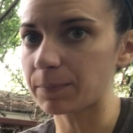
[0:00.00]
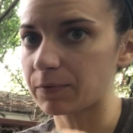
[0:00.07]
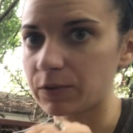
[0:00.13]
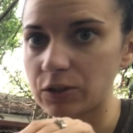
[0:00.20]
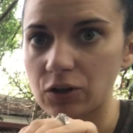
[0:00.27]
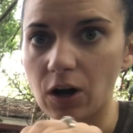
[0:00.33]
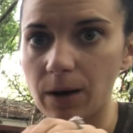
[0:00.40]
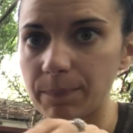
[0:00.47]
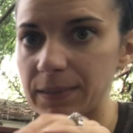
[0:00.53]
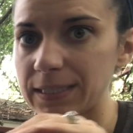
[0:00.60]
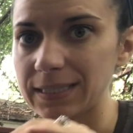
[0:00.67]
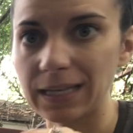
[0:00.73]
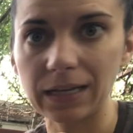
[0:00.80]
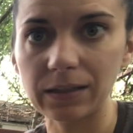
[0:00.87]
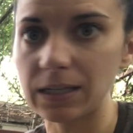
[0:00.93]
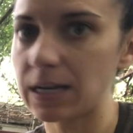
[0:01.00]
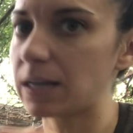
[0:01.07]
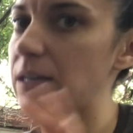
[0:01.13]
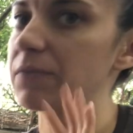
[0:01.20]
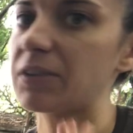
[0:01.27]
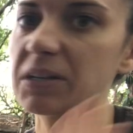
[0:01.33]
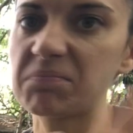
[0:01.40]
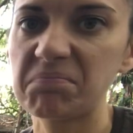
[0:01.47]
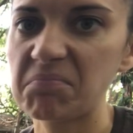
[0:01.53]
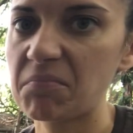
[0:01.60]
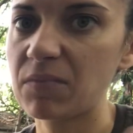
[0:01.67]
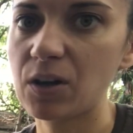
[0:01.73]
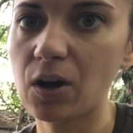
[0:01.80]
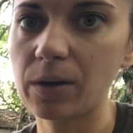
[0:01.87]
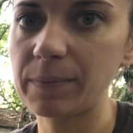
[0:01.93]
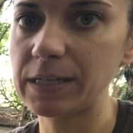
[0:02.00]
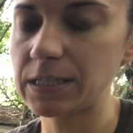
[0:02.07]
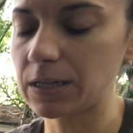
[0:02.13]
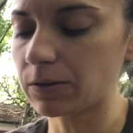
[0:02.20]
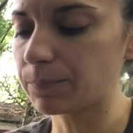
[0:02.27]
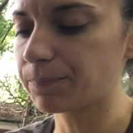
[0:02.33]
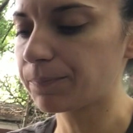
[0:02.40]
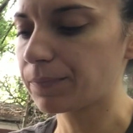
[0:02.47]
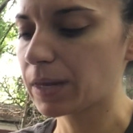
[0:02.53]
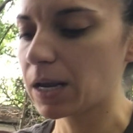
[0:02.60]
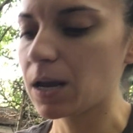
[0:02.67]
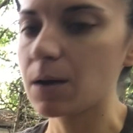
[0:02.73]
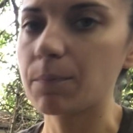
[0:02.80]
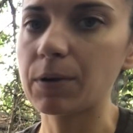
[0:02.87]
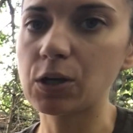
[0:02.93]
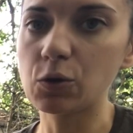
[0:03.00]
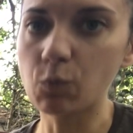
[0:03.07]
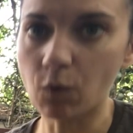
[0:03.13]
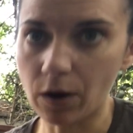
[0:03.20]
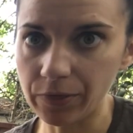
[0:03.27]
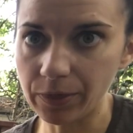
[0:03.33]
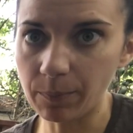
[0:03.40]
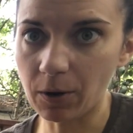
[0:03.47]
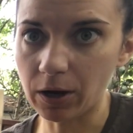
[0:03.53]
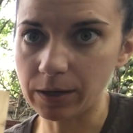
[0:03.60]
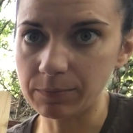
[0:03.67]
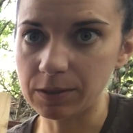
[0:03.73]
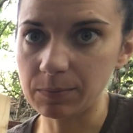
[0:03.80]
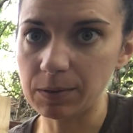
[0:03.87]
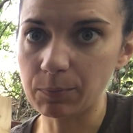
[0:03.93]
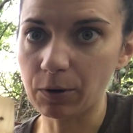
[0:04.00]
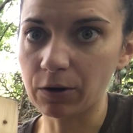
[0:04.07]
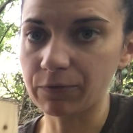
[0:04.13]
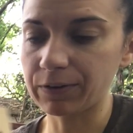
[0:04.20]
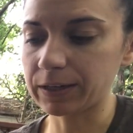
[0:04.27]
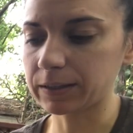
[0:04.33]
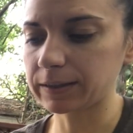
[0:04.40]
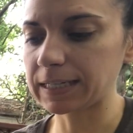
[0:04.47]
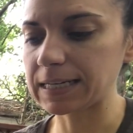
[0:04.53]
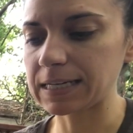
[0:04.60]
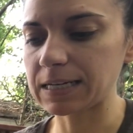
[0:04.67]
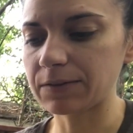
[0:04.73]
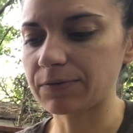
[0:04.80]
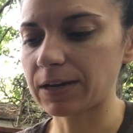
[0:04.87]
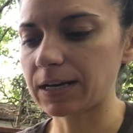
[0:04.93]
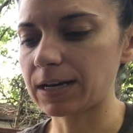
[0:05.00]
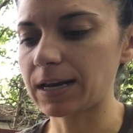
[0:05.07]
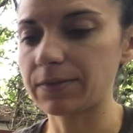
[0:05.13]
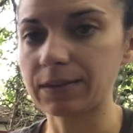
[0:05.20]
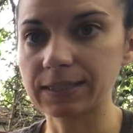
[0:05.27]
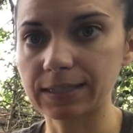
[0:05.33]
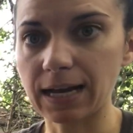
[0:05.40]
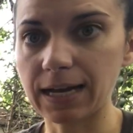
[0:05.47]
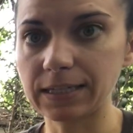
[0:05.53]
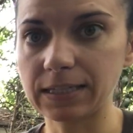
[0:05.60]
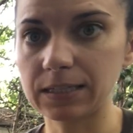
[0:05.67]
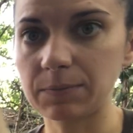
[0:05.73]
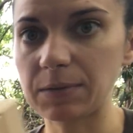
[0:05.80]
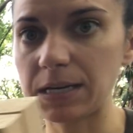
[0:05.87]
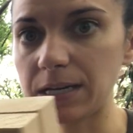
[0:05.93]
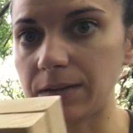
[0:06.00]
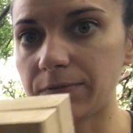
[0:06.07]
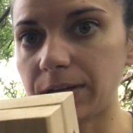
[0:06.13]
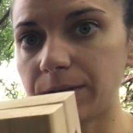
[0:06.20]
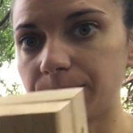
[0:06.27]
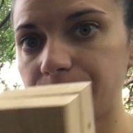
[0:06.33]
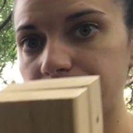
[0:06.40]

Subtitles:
if the top is slightly uneven, not a big deal. But you want the bottom to be perfectly even and the sides to be even.